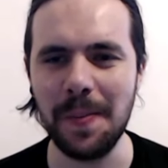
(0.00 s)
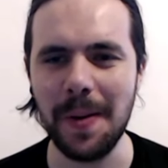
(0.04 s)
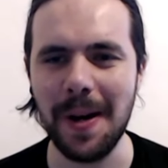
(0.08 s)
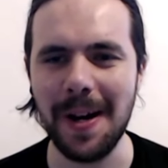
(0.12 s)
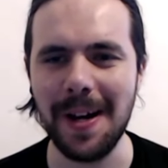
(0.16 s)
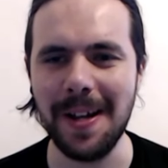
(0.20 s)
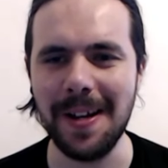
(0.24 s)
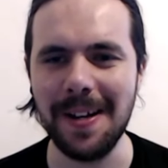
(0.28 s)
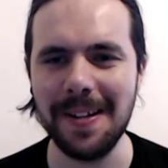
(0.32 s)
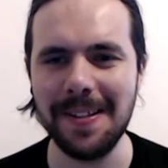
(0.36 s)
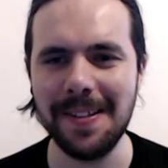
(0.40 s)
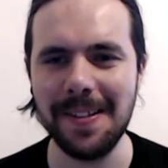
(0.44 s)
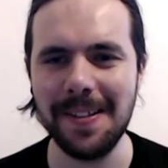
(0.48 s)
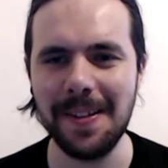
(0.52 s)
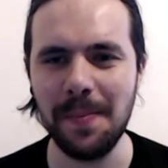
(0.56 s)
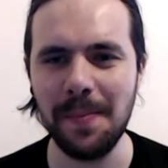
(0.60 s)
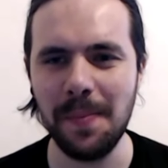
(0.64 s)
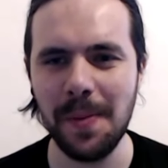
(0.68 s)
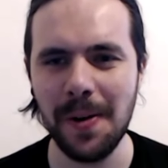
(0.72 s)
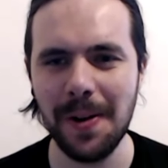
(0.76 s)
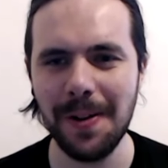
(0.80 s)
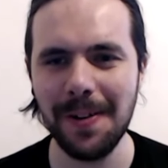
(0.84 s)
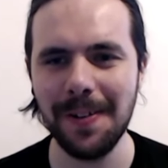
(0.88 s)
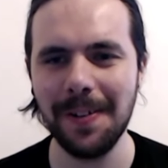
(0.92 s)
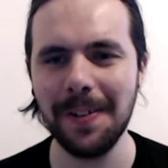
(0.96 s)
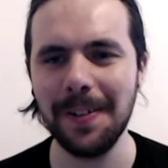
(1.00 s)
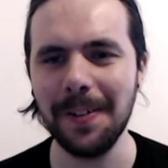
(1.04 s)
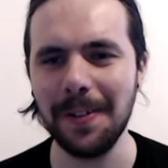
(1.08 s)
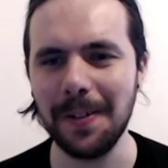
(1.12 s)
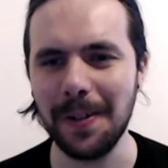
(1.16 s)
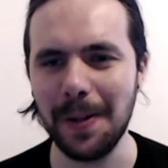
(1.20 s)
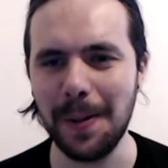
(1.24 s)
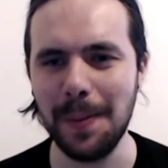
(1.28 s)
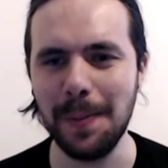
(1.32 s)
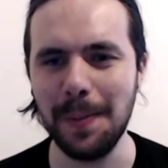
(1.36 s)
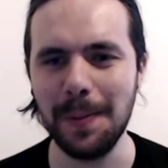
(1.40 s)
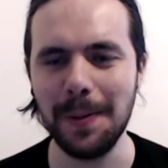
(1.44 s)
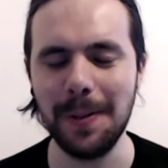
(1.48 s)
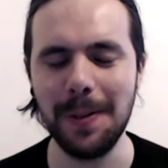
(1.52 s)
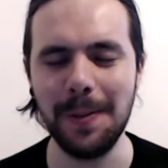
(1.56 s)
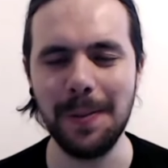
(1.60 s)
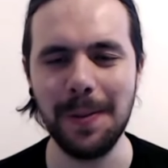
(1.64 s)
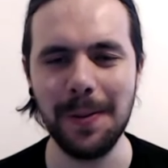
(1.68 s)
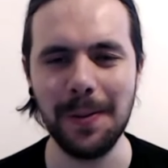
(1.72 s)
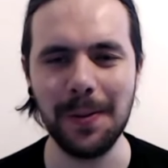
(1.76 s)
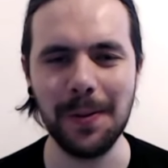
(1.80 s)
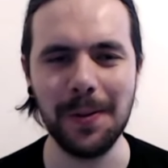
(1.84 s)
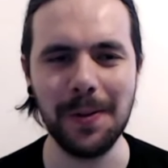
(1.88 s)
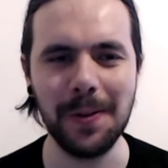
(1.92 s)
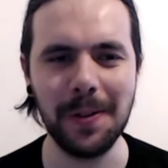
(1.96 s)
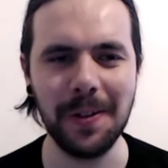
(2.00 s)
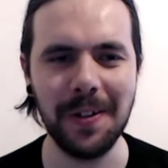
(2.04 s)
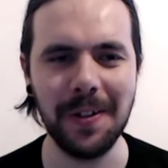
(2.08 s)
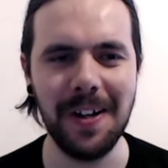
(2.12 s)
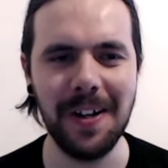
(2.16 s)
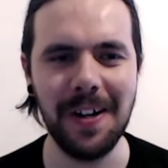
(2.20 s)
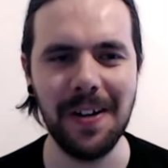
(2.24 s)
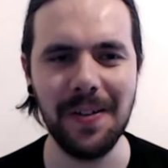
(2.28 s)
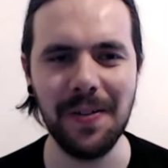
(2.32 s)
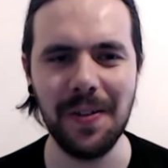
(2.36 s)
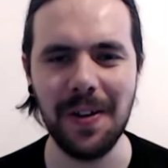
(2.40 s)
but the Perth Glory Brisbane Roar grand